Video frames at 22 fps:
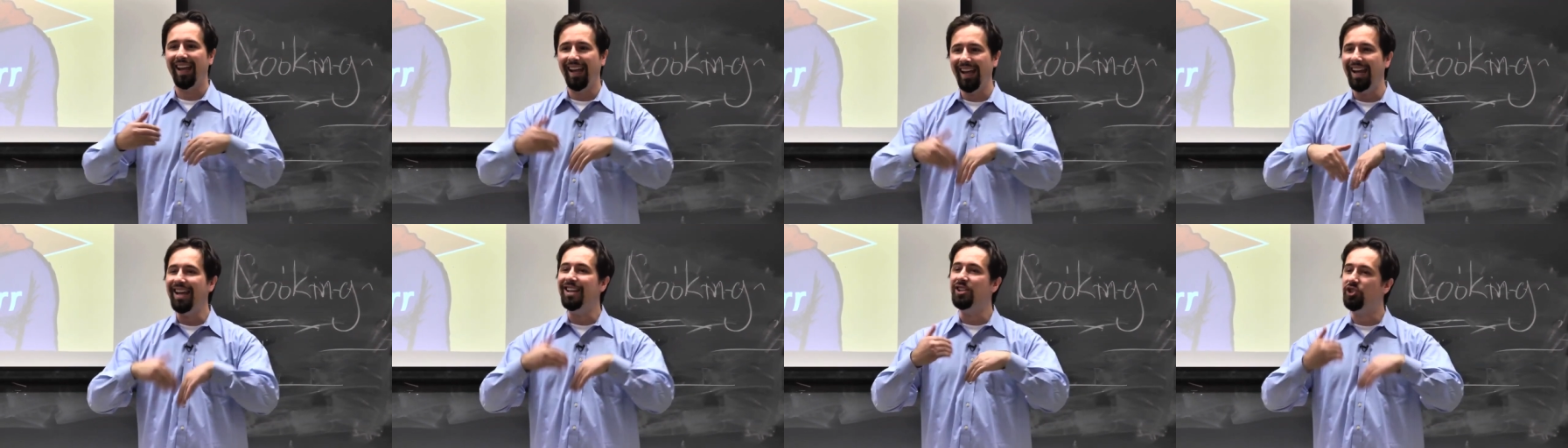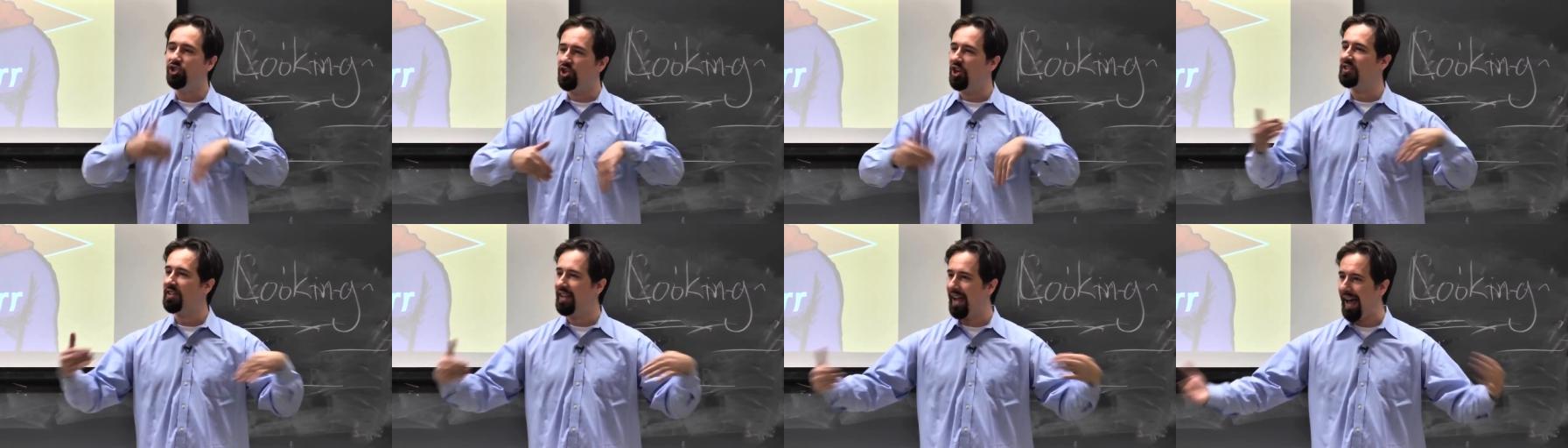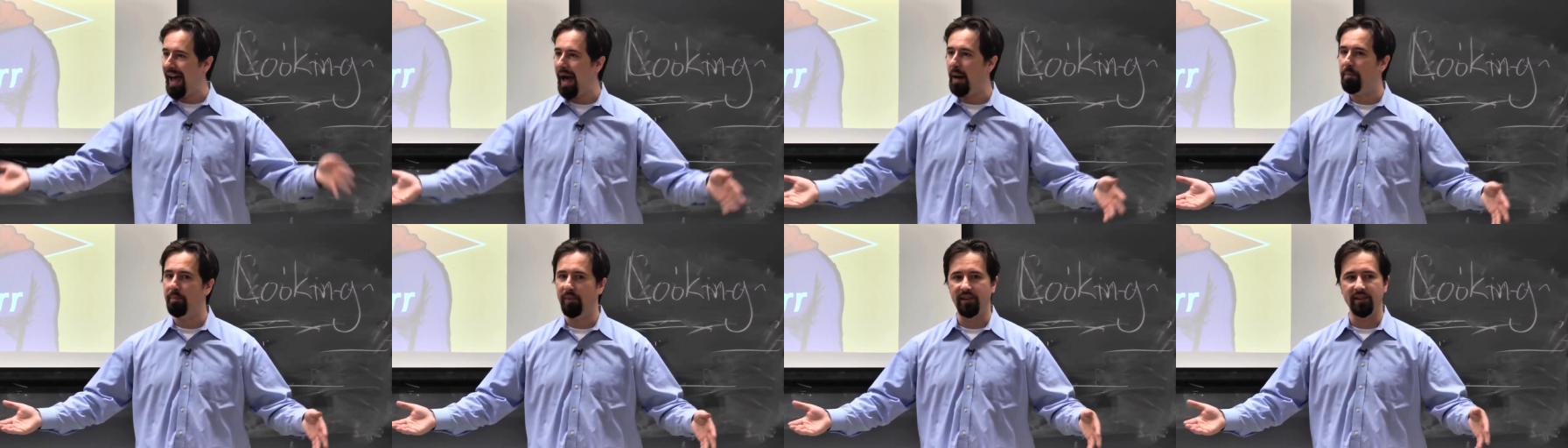It just
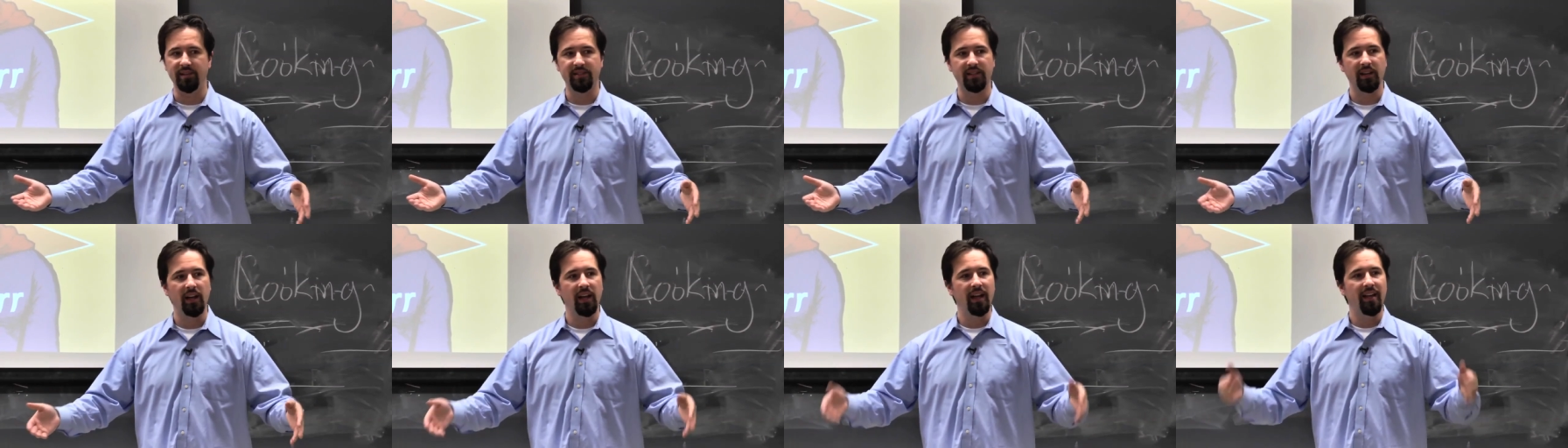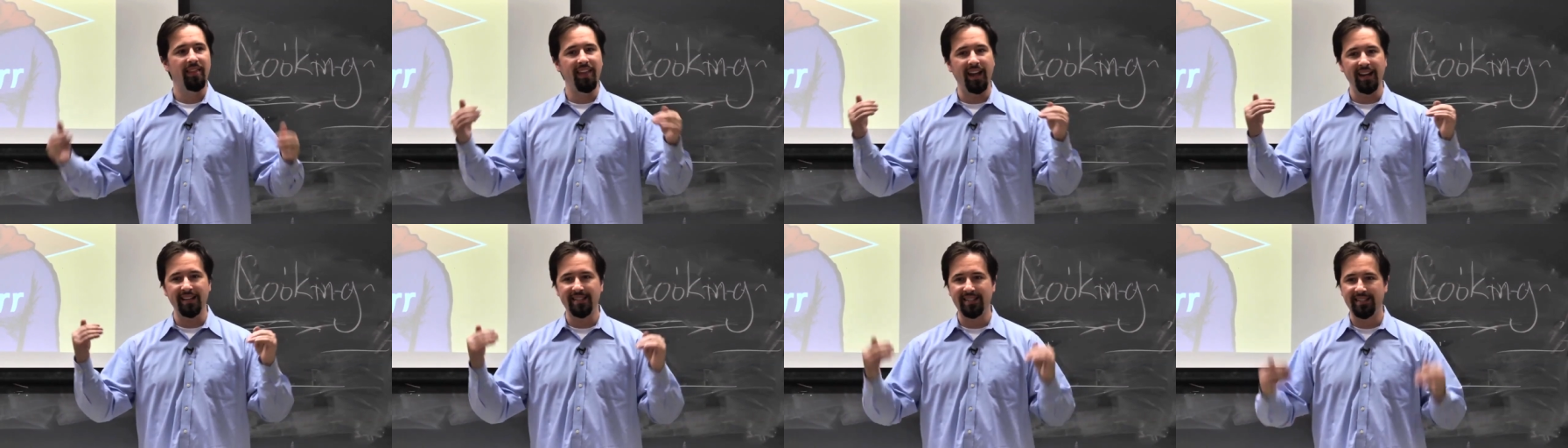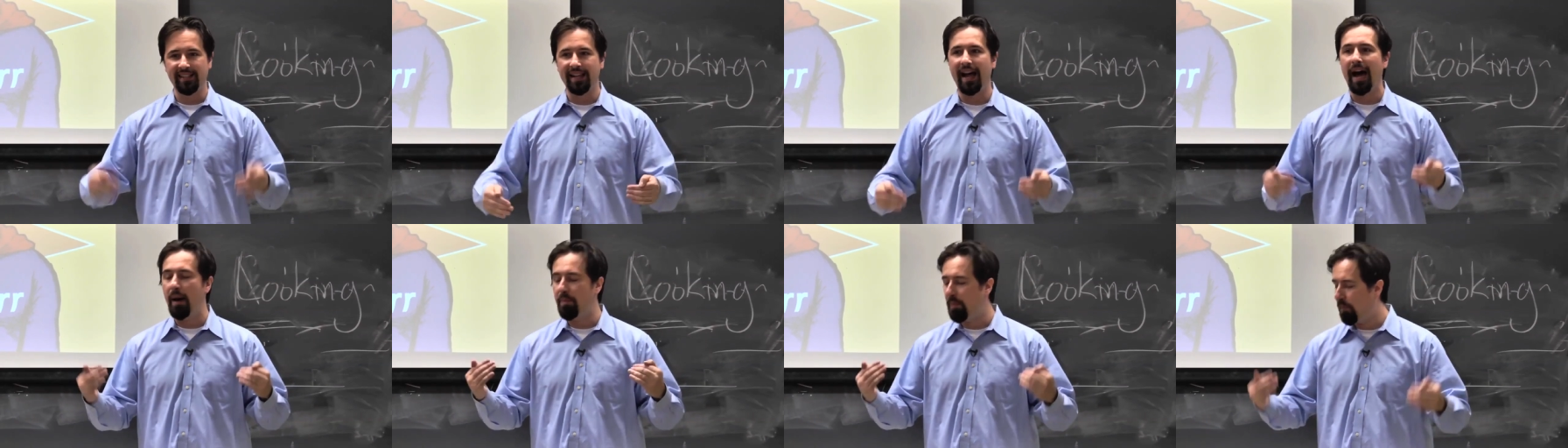happens. They
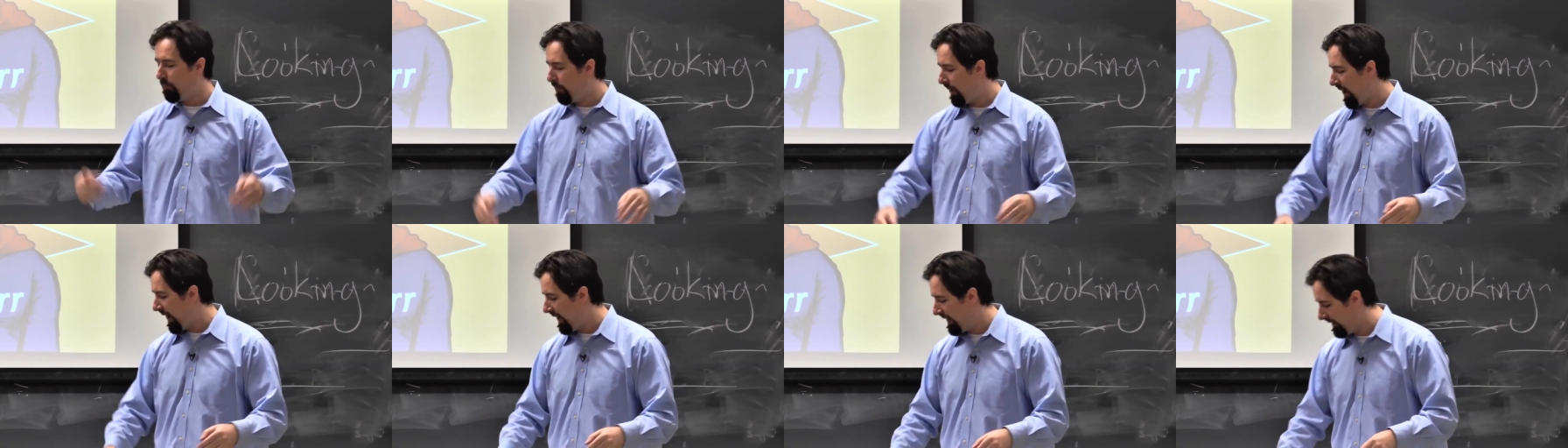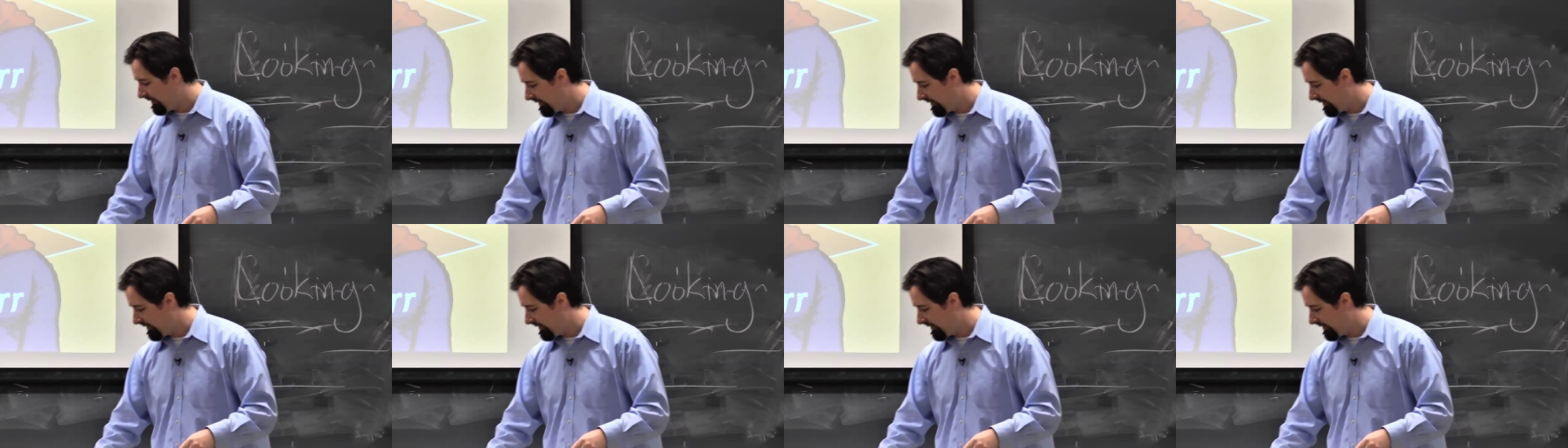stop paying